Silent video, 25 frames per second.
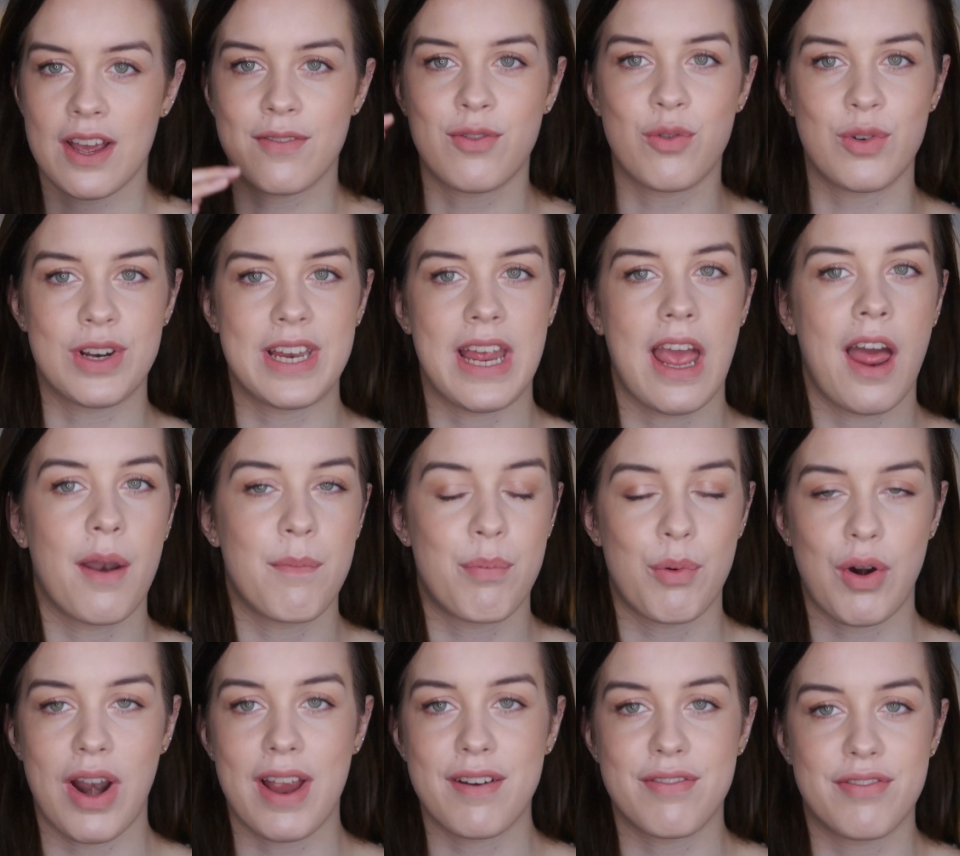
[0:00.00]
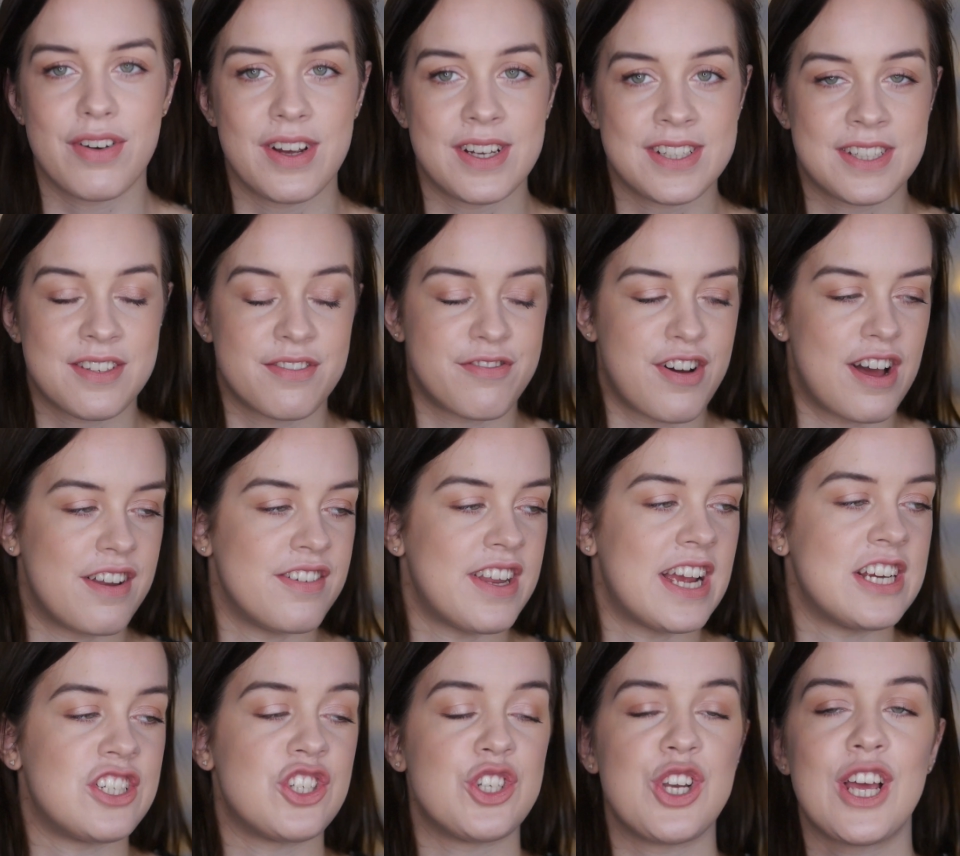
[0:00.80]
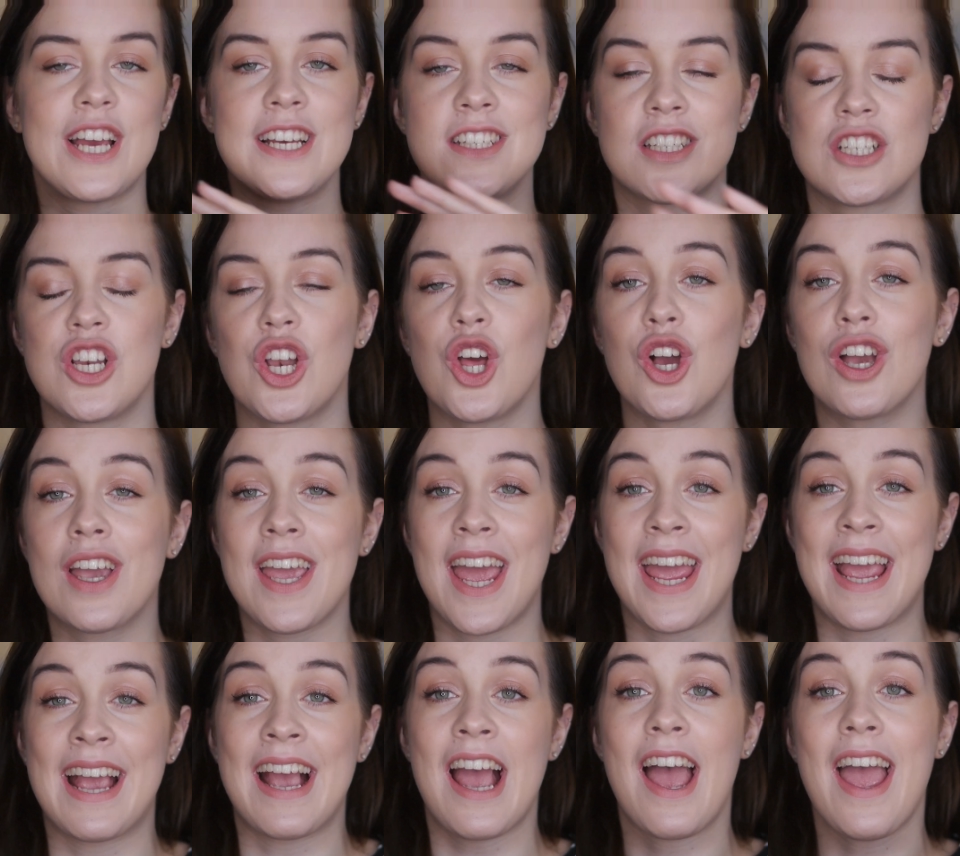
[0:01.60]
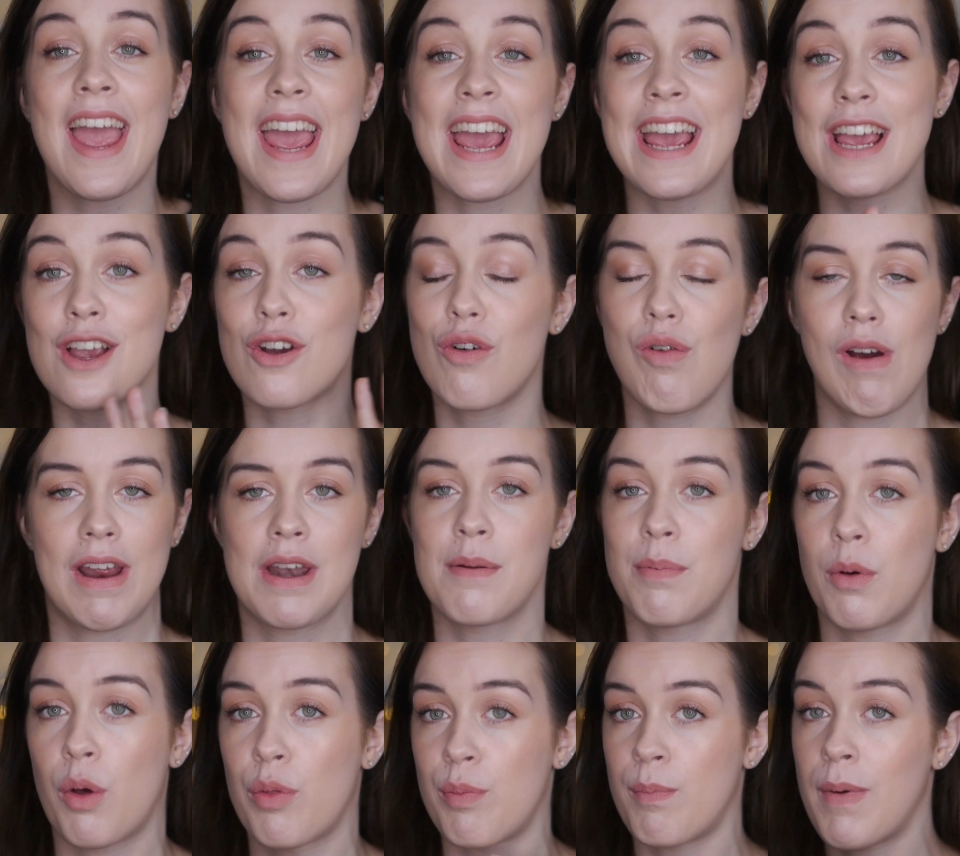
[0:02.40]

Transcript: I've already had breakfast, the foundation is looking incredible,